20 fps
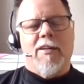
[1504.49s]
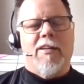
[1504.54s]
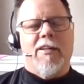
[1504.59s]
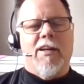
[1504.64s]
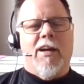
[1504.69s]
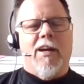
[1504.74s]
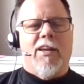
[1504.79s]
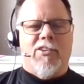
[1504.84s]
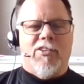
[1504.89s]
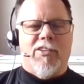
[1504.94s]

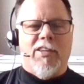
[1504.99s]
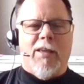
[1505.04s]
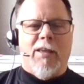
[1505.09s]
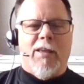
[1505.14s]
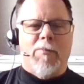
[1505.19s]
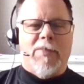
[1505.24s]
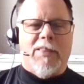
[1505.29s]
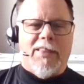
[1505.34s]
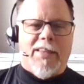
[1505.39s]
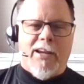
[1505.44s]
guy's
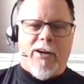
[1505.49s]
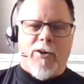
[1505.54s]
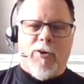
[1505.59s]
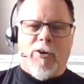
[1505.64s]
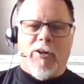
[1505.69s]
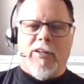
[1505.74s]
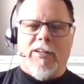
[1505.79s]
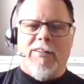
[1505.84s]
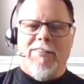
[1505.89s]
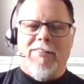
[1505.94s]
name
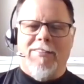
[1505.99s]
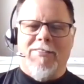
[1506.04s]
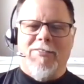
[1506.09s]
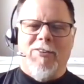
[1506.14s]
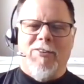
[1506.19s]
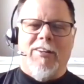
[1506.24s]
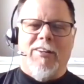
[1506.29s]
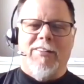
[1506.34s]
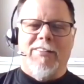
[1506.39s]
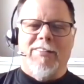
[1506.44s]
Larry,
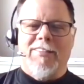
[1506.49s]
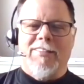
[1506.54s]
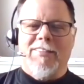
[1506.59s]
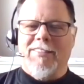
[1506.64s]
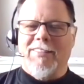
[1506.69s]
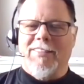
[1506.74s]
right?